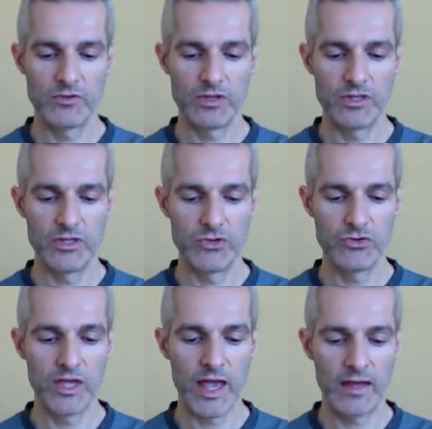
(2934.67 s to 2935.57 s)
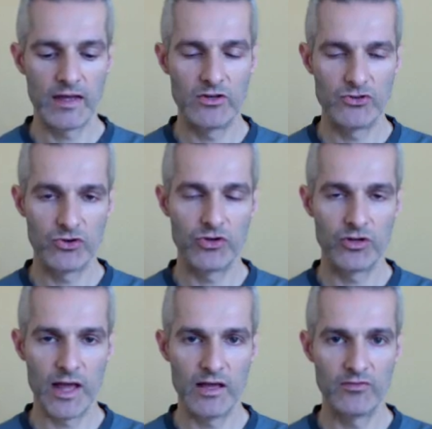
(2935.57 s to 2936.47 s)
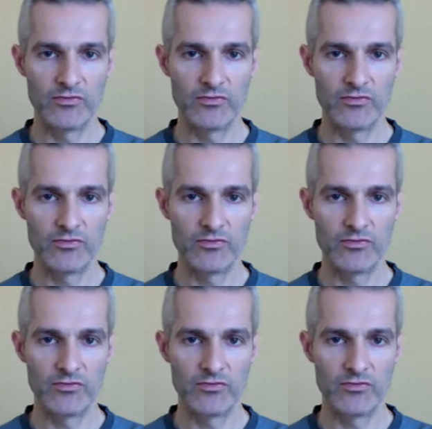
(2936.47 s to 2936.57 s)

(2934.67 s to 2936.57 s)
that you can't enjoy your life,